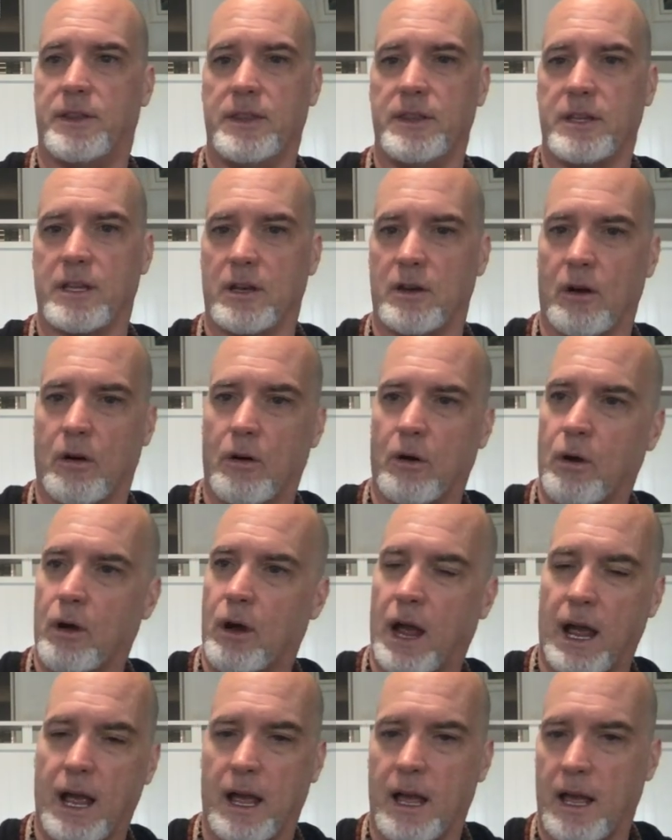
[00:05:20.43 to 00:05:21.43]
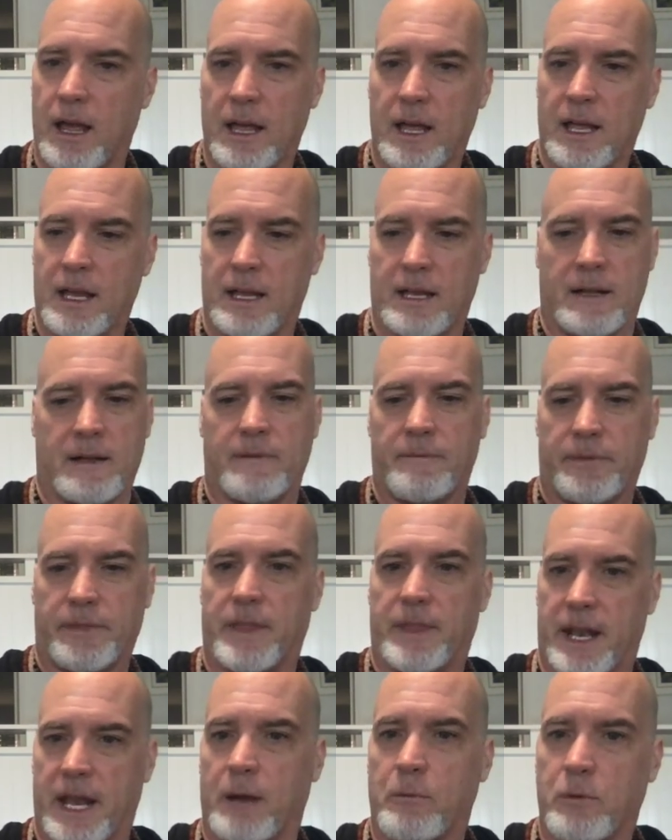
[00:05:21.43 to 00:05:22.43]
you know,
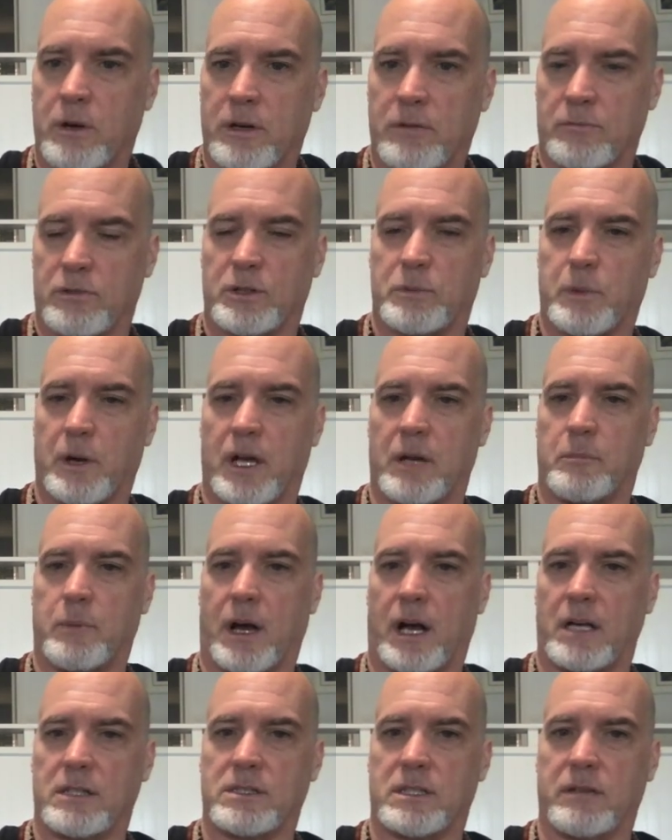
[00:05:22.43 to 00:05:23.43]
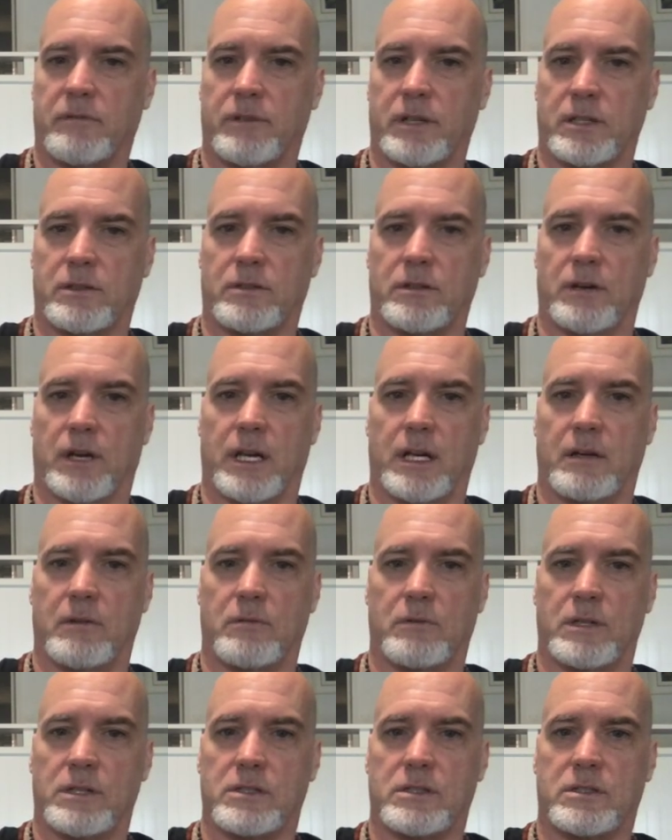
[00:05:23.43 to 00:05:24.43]
that I wouldn't respond positively to. And it
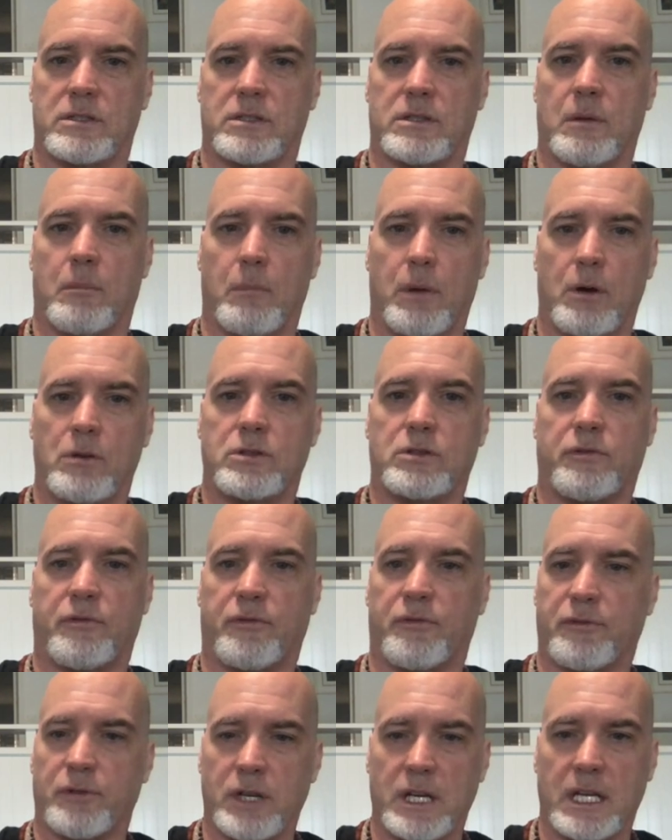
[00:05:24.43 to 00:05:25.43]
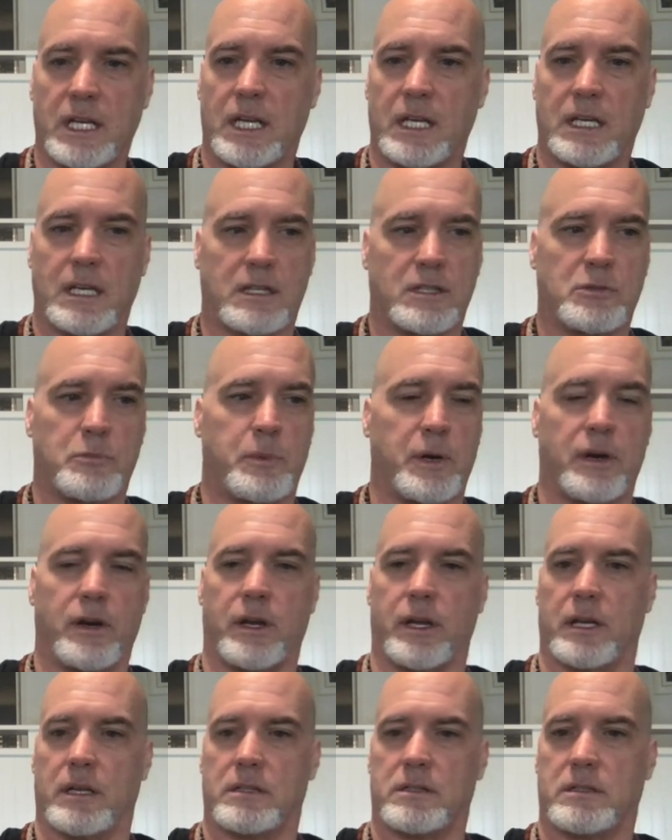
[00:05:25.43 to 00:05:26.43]
was the most freeing
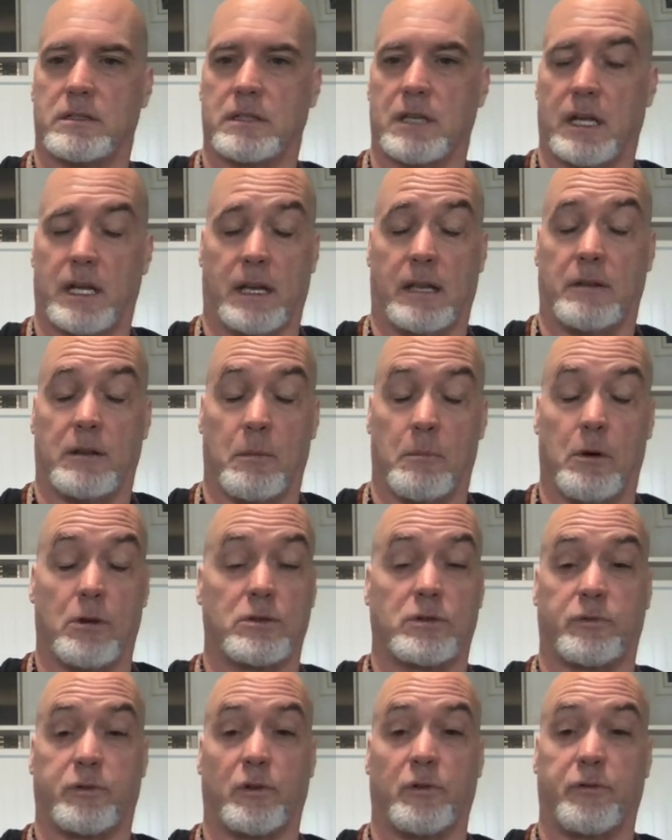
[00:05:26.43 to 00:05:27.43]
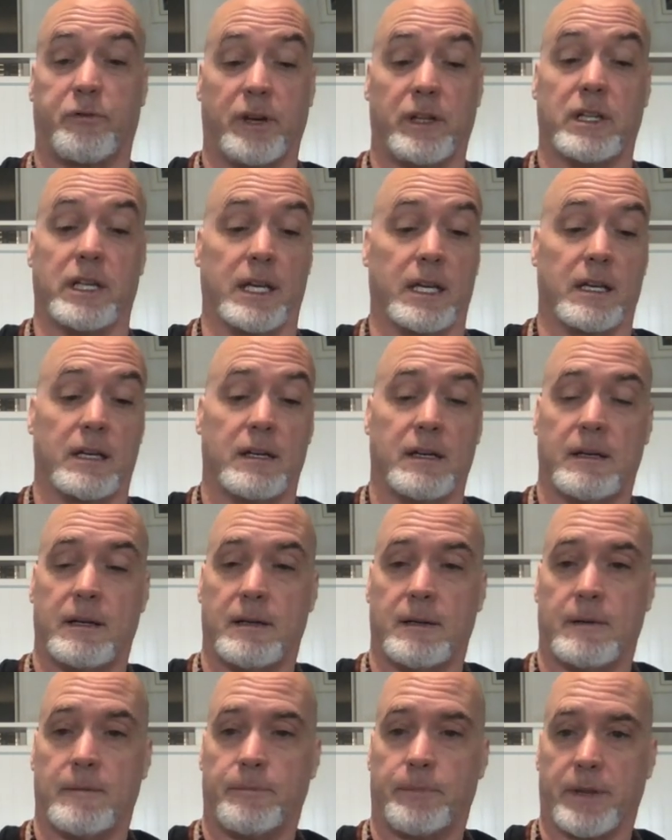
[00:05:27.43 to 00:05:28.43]
experience and the most fulfilling
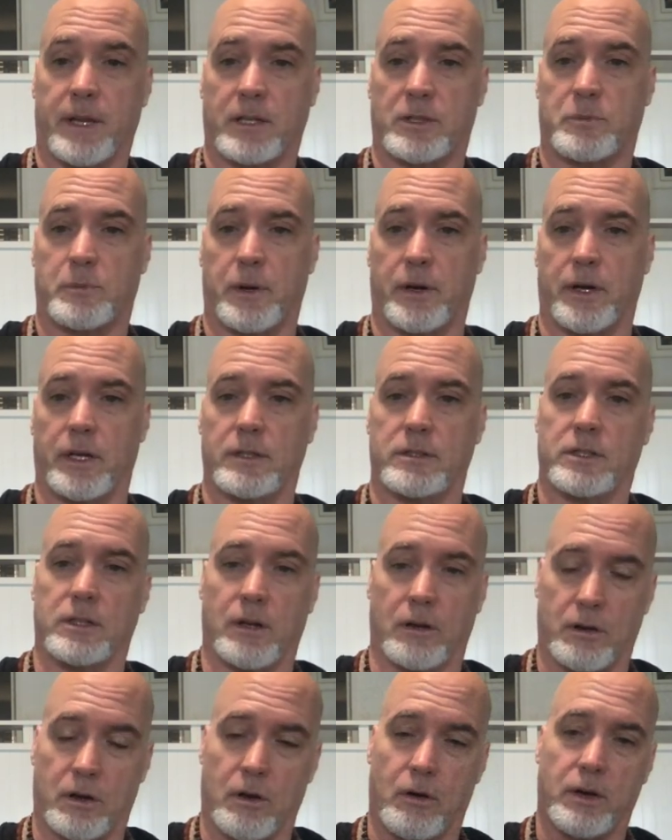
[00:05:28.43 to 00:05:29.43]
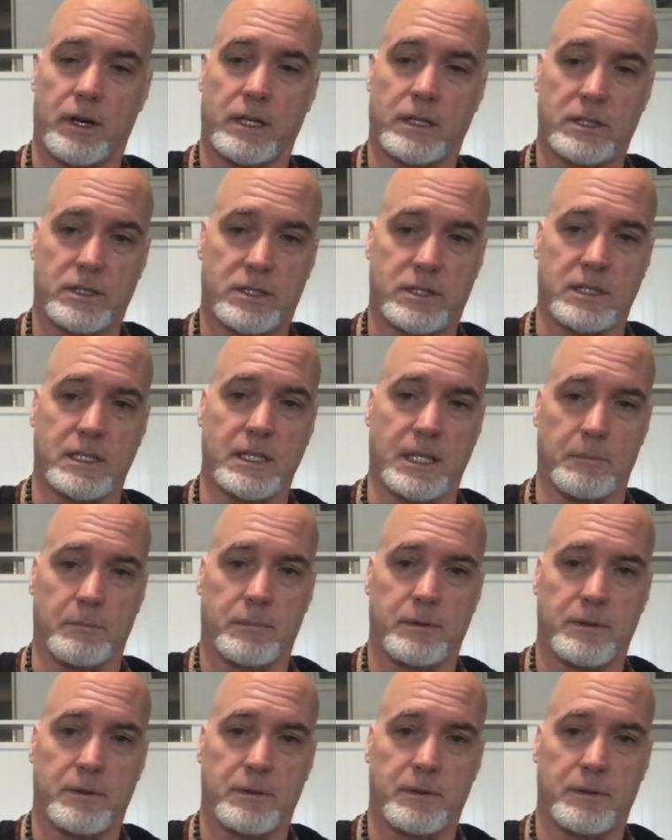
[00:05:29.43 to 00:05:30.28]
experience. You know, going to sleep